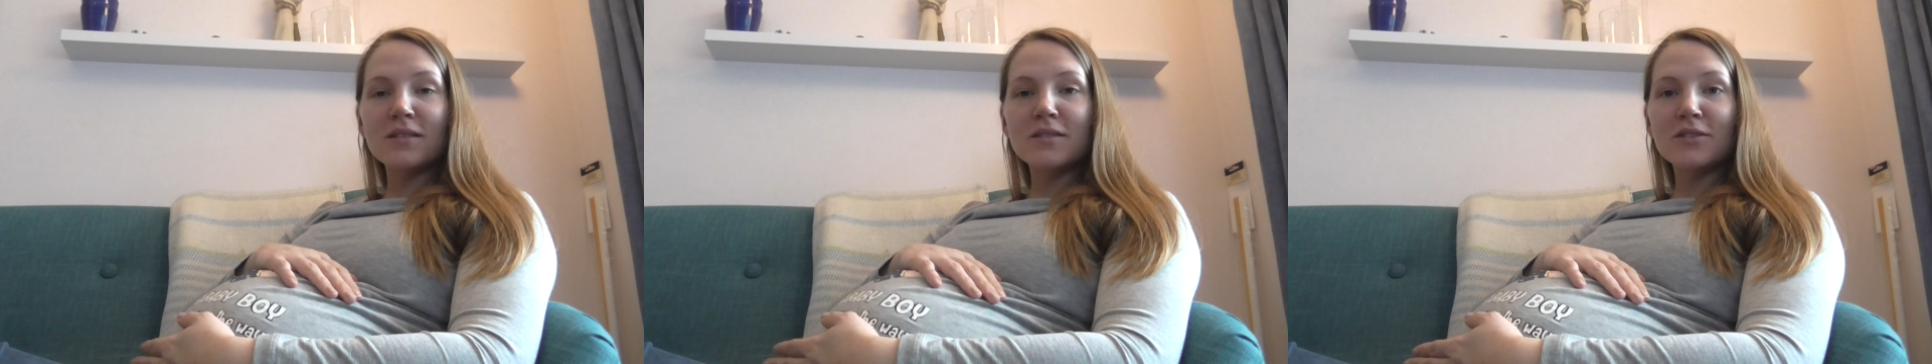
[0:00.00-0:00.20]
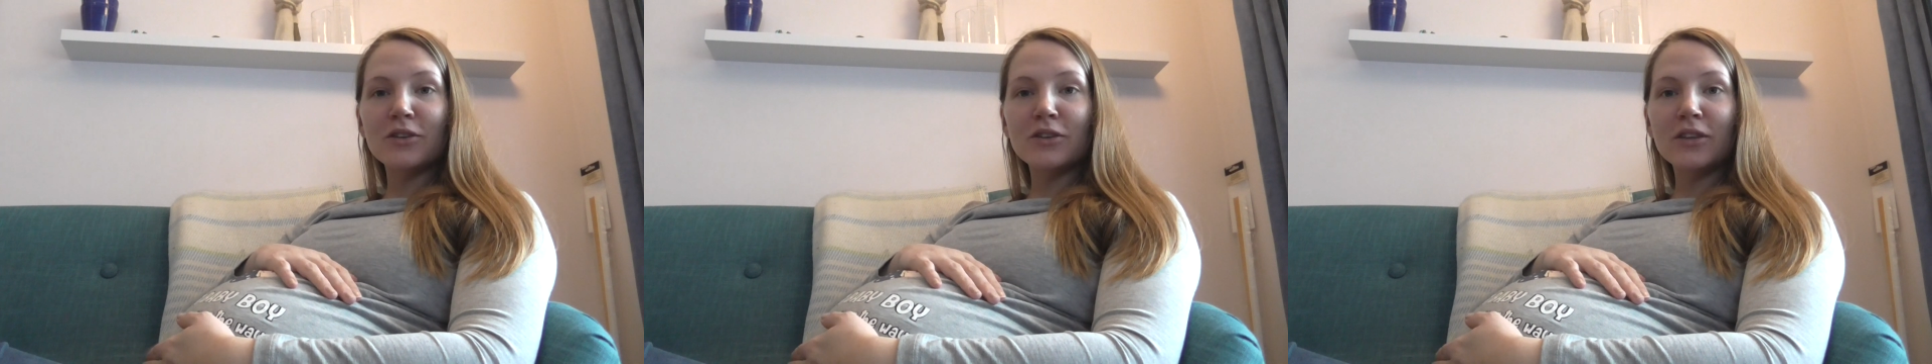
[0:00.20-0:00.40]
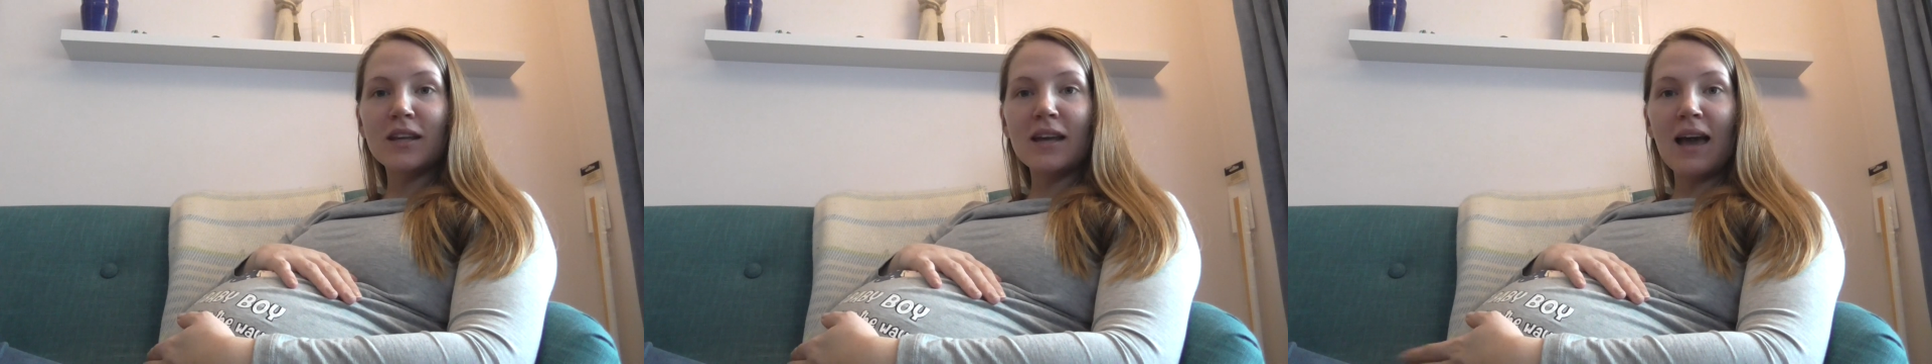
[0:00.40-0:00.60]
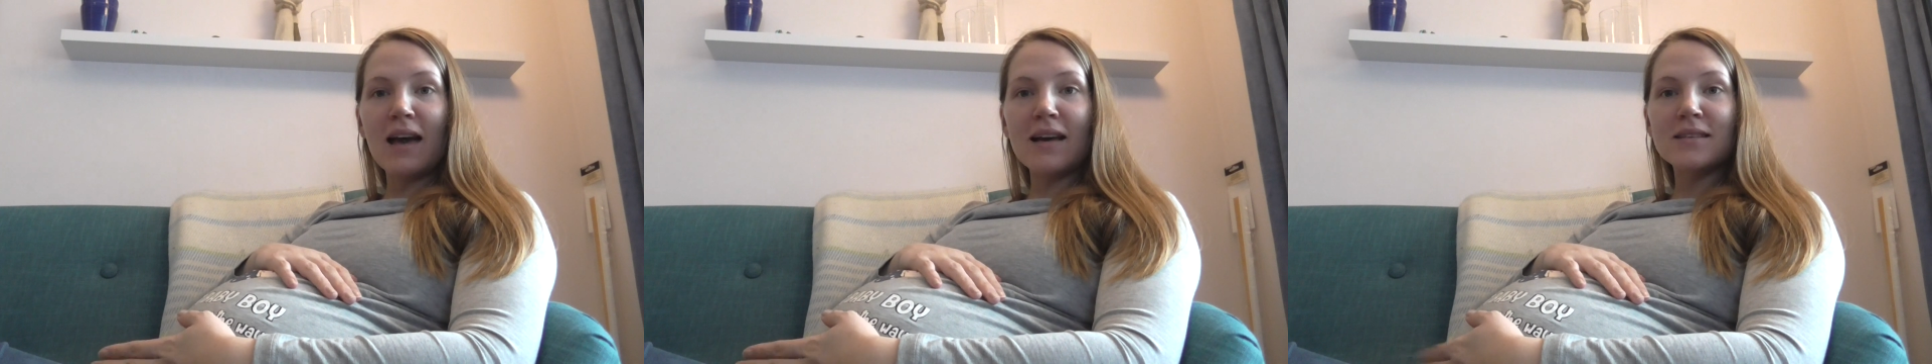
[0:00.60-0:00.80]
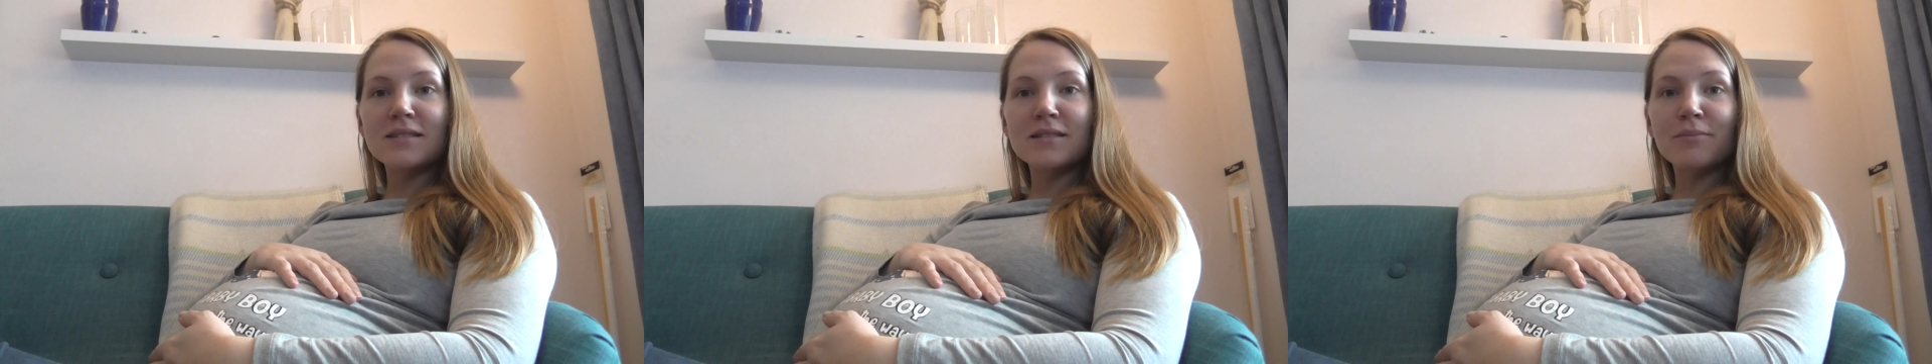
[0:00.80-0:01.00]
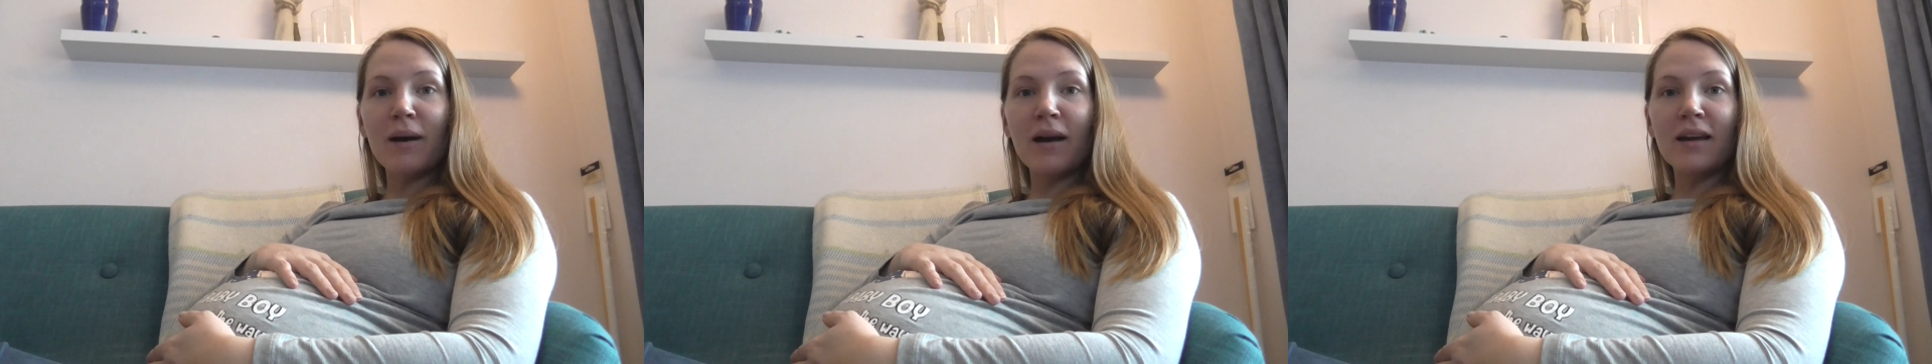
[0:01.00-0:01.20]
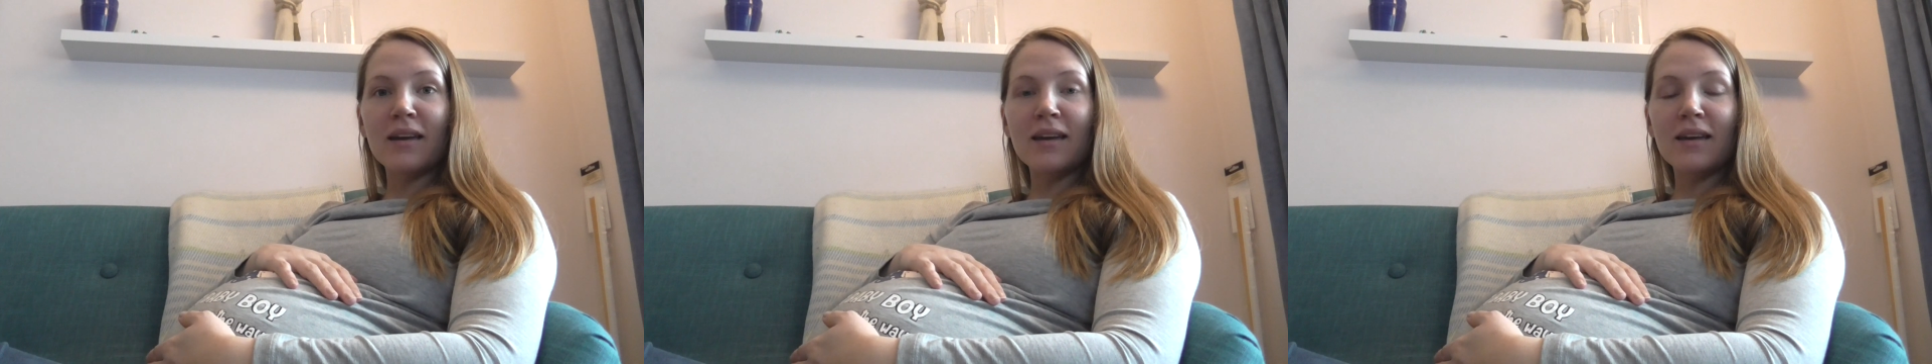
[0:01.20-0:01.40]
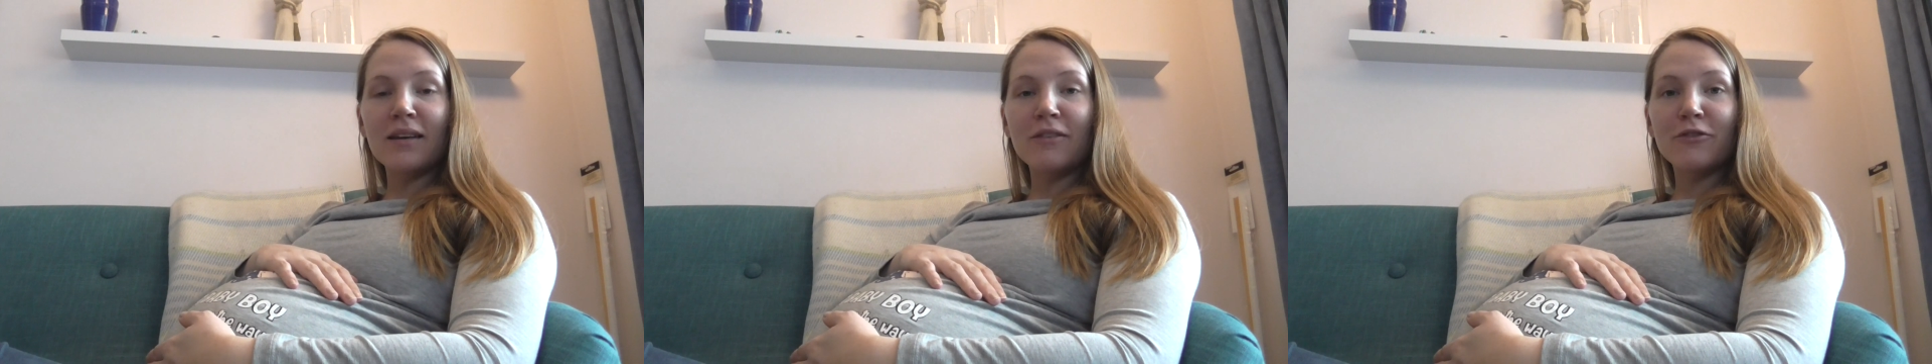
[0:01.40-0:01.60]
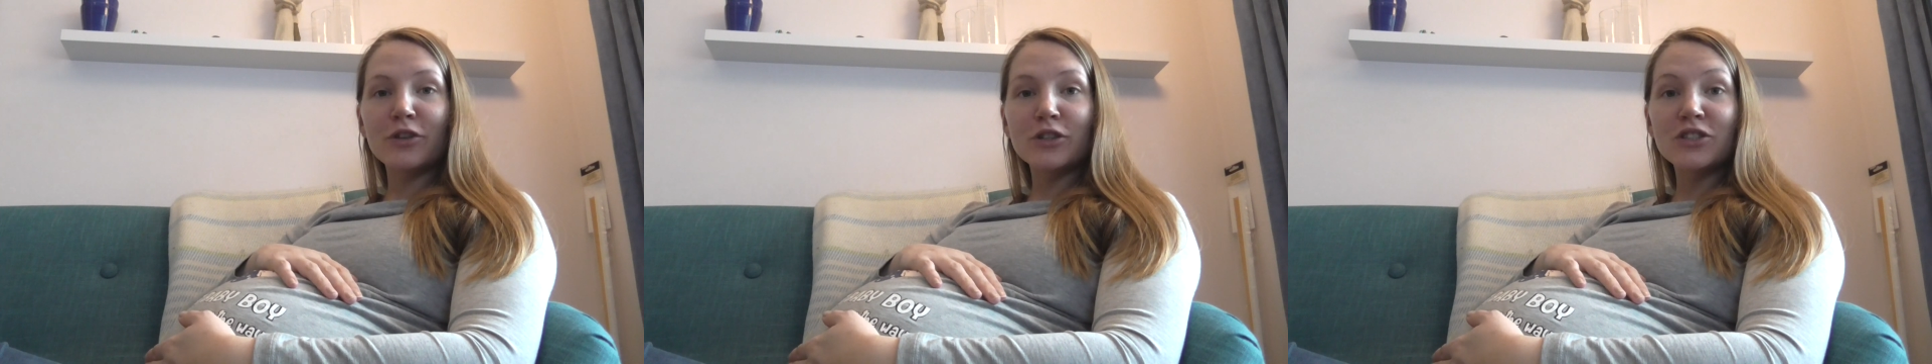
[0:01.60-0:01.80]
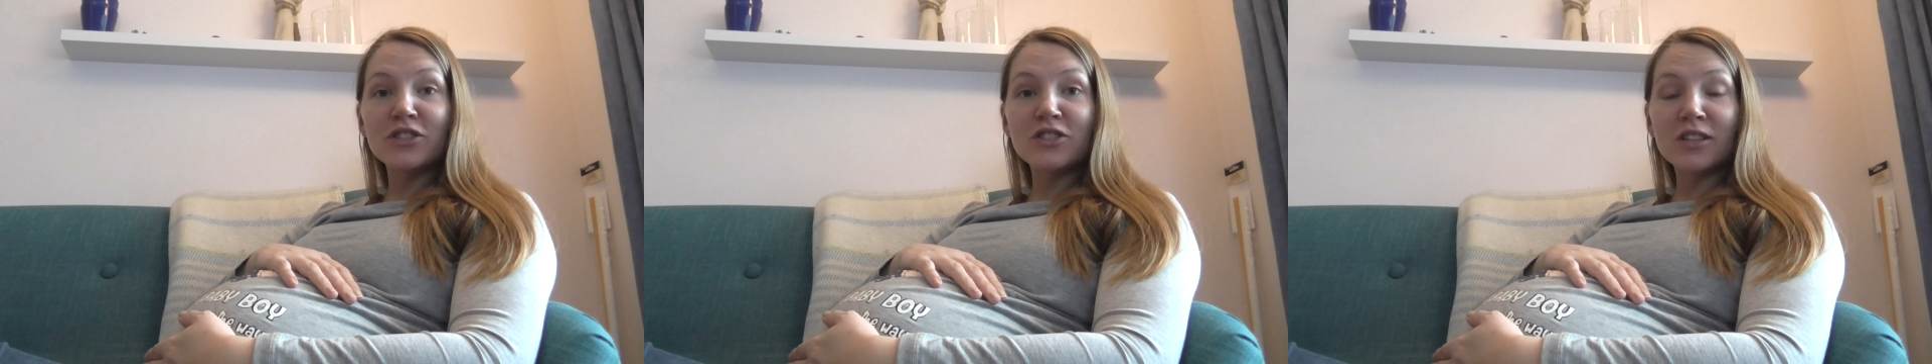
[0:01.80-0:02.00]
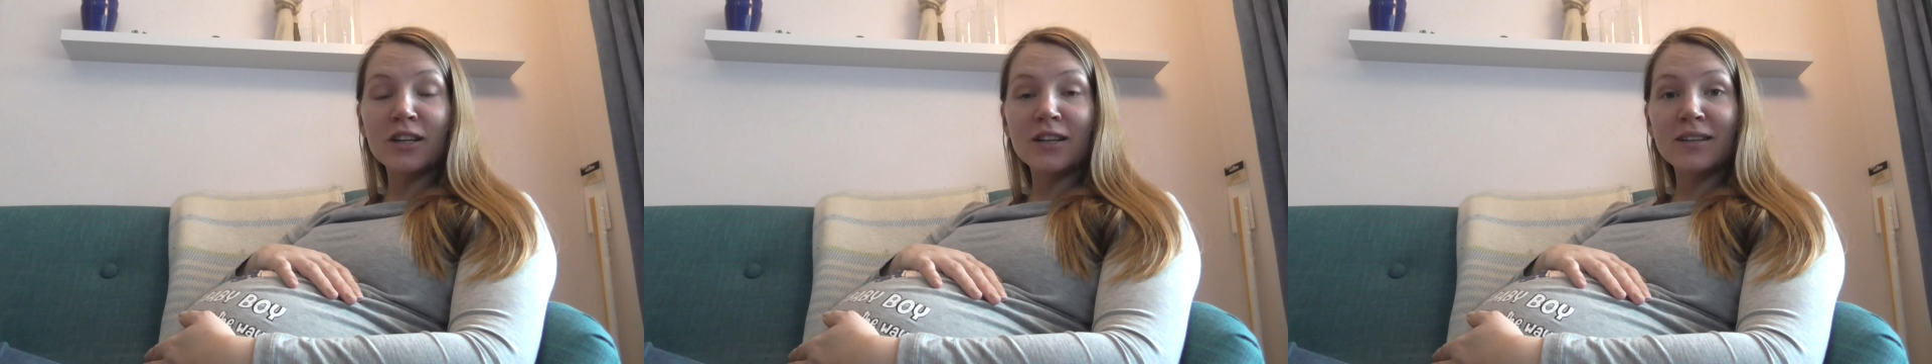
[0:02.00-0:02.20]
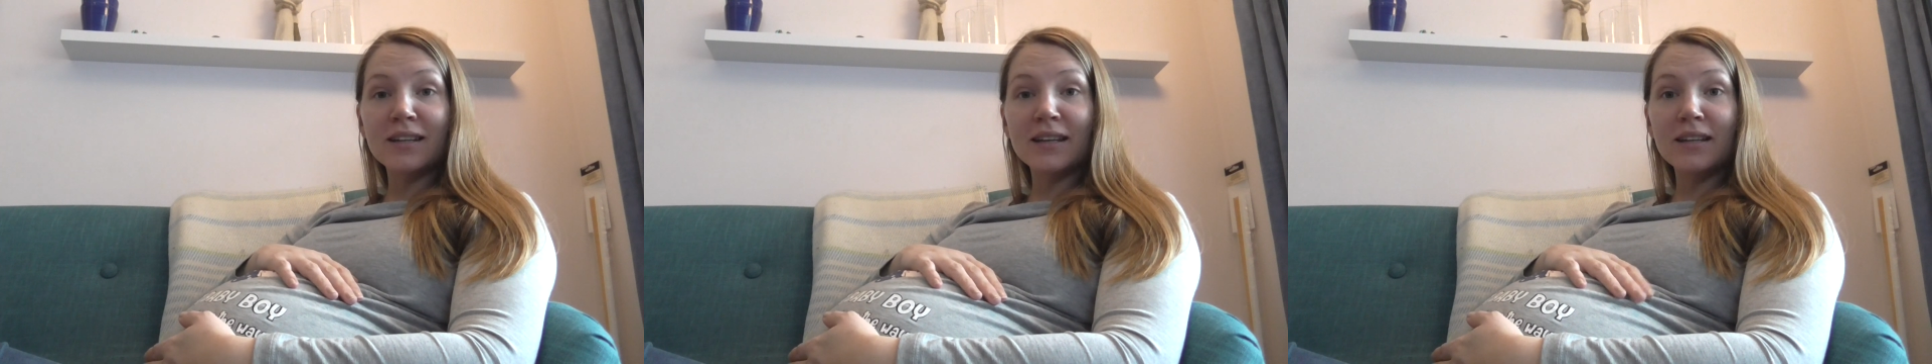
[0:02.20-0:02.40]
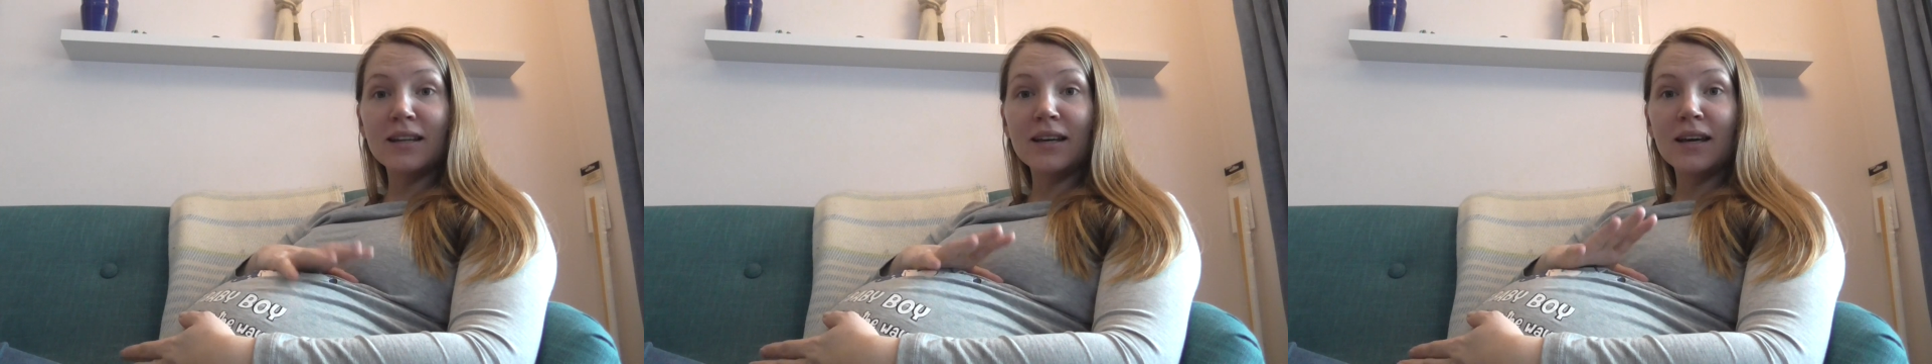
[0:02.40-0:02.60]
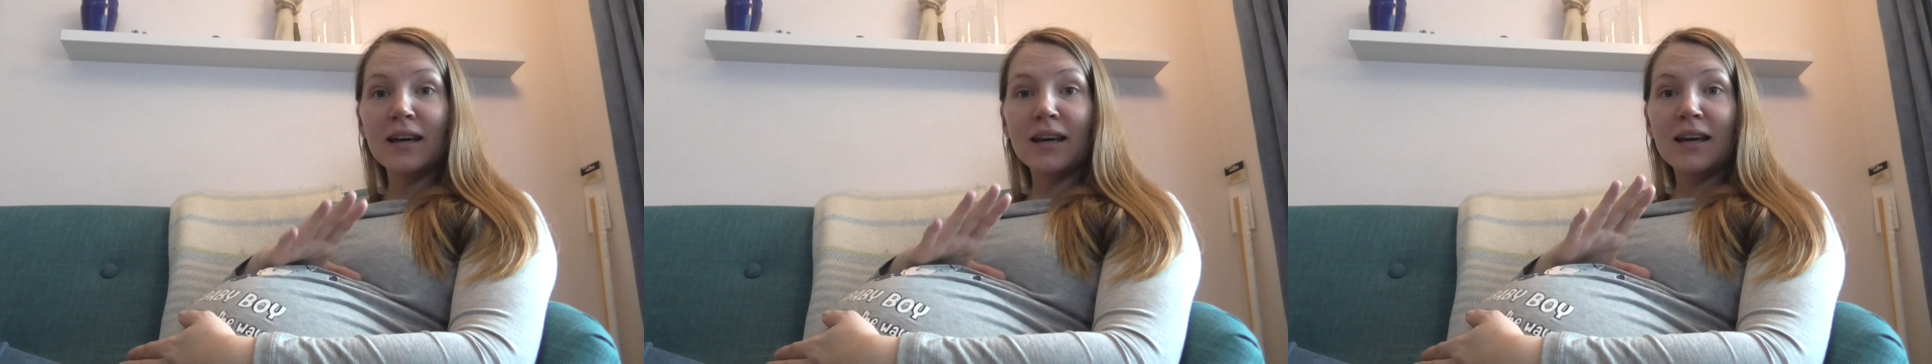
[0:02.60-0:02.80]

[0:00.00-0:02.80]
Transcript: as early as my first son did,